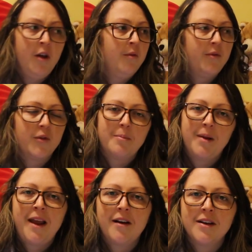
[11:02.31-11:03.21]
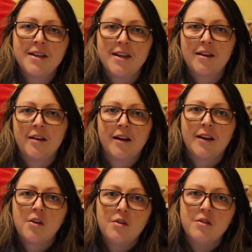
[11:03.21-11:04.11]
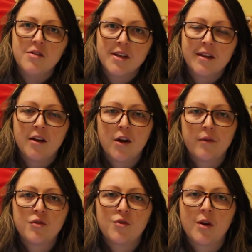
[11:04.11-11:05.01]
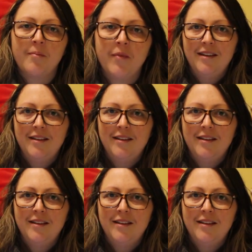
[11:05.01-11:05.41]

for the play idea that I include in the live stream.